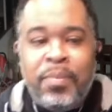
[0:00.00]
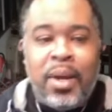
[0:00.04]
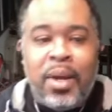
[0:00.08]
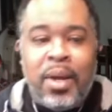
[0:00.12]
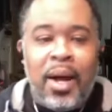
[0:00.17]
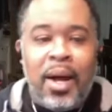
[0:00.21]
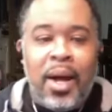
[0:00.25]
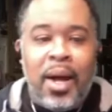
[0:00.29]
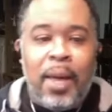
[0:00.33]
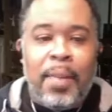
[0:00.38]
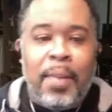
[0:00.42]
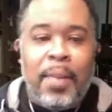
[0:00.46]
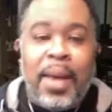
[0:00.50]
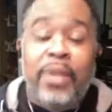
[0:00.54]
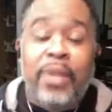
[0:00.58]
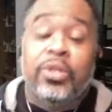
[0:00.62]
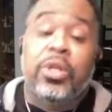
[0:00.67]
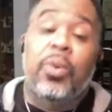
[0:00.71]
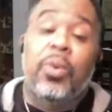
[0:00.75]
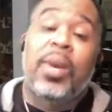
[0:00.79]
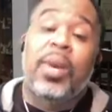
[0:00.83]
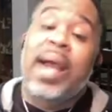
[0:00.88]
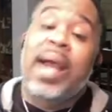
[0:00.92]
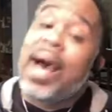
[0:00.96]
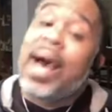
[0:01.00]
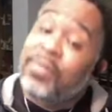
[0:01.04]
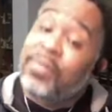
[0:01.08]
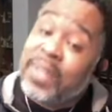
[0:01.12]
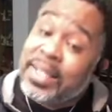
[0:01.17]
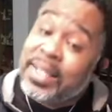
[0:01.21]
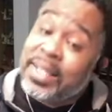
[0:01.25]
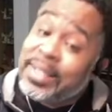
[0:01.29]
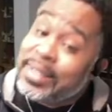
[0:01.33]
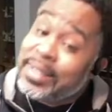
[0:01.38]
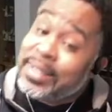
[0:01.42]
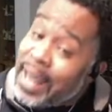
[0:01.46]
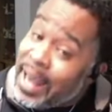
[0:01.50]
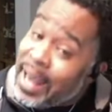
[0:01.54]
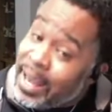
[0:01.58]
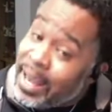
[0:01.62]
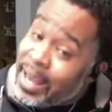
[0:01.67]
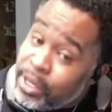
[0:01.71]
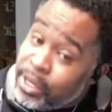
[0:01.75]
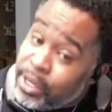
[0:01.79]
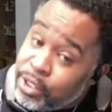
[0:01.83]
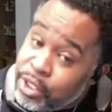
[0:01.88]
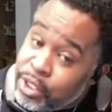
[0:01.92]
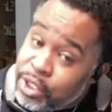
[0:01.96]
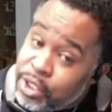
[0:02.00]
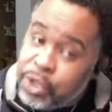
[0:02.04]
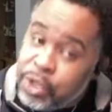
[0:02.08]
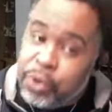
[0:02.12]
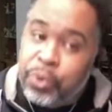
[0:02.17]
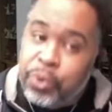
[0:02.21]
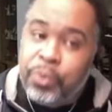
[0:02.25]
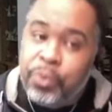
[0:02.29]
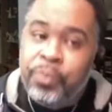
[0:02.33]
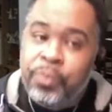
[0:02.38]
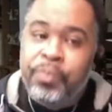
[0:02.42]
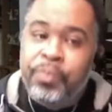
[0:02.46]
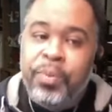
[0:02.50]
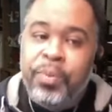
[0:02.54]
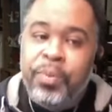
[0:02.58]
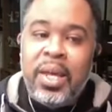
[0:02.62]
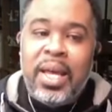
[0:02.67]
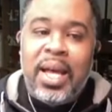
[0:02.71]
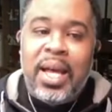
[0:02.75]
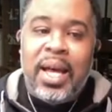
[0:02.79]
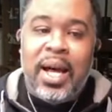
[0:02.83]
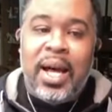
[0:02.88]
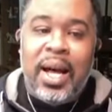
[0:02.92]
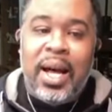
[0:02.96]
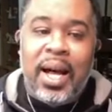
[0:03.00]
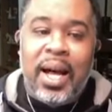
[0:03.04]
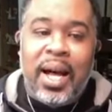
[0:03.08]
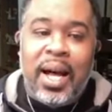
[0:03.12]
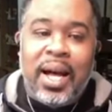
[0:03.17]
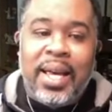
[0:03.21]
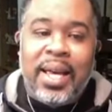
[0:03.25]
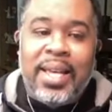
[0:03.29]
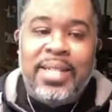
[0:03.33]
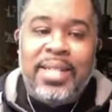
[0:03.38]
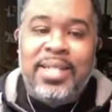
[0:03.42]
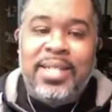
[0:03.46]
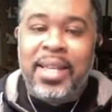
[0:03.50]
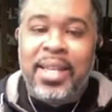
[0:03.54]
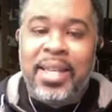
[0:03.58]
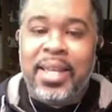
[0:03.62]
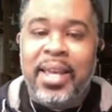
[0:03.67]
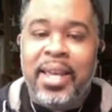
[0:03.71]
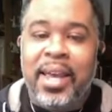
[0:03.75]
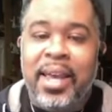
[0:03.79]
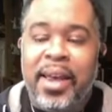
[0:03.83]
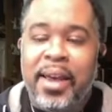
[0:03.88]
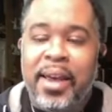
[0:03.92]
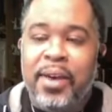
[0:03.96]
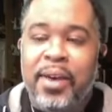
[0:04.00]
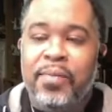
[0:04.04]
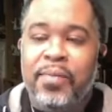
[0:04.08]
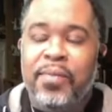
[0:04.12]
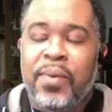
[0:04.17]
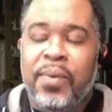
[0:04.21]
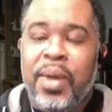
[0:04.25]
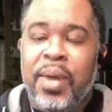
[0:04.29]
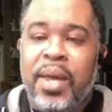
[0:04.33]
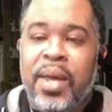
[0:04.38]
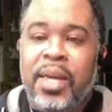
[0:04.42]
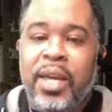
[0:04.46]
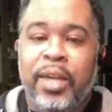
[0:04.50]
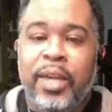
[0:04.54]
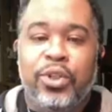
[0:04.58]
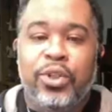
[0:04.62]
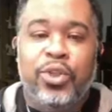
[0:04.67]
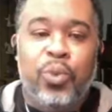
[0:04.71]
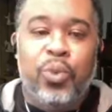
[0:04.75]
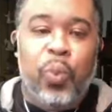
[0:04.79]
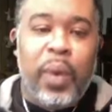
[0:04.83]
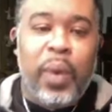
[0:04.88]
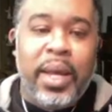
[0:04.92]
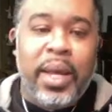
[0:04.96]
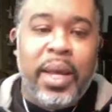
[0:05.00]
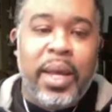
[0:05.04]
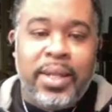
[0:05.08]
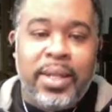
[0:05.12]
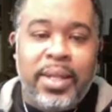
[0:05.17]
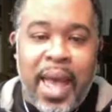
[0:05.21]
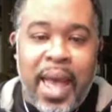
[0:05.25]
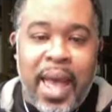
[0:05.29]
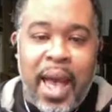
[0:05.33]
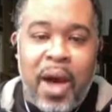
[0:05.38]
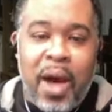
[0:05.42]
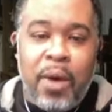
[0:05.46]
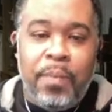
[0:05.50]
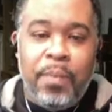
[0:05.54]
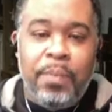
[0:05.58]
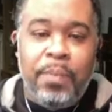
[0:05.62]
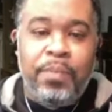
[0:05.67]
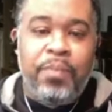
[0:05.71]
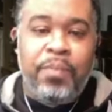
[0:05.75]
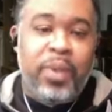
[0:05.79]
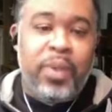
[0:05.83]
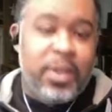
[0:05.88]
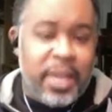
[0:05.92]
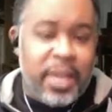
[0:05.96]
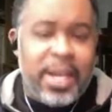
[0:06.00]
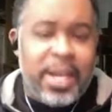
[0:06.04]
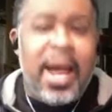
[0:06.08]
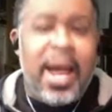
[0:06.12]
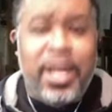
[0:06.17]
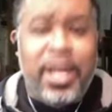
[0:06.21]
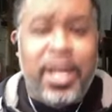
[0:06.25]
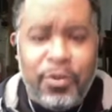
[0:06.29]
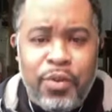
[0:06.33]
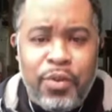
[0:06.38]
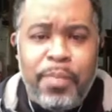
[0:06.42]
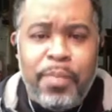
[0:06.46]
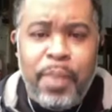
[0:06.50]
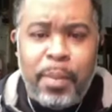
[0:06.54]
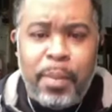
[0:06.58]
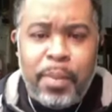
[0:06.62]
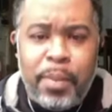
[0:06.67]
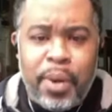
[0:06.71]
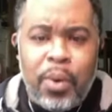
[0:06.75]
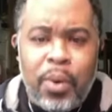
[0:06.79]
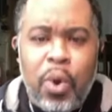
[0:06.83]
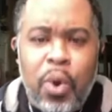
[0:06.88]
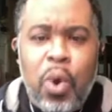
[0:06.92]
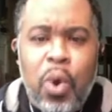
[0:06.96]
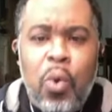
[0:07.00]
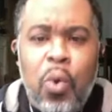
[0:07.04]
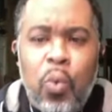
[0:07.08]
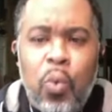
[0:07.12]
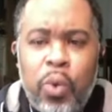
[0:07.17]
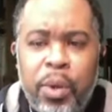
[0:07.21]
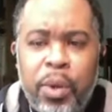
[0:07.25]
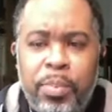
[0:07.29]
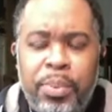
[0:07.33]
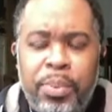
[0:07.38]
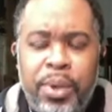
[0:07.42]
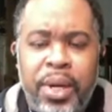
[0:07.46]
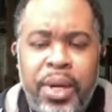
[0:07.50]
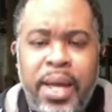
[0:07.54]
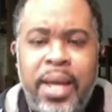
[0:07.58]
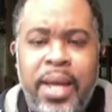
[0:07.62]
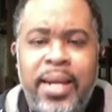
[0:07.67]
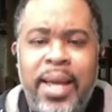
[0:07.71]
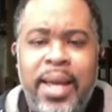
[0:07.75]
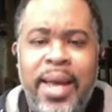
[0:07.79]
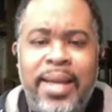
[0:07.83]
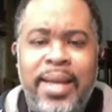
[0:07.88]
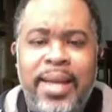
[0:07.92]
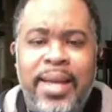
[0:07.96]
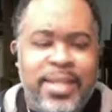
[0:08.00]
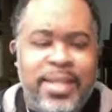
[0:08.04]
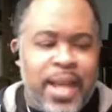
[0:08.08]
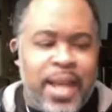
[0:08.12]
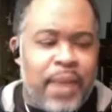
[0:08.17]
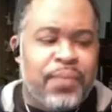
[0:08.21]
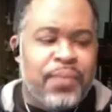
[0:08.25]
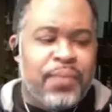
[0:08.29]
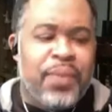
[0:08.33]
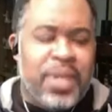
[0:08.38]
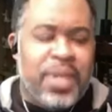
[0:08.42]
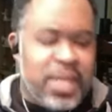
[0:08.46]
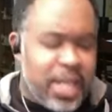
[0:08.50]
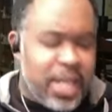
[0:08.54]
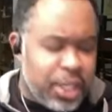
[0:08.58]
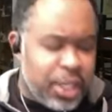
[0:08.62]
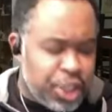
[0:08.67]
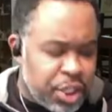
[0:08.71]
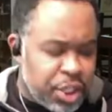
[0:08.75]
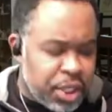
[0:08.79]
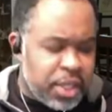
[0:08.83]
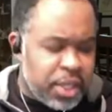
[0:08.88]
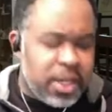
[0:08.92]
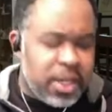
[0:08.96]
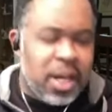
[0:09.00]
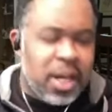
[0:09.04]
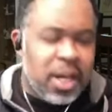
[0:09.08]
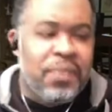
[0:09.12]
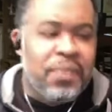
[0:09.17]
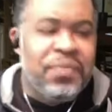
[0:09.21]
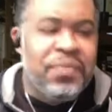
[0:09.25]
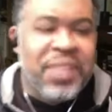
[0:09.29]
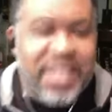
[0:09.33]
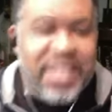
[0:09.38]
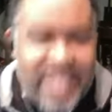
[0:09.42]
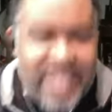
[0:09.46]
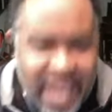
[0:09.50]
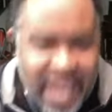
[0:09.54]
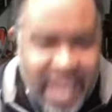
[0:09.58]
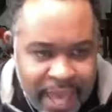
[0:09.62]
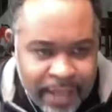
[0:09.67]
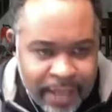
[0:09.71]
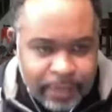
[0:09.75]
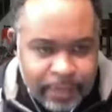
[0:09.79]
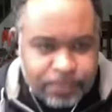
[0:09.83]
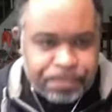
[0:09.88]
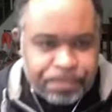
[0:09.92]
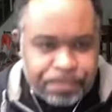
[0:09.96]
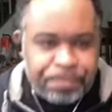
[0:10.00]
Um, and so, what I've decided to do uh, is to give each week now that I can remember, we'll put in a definition of the day.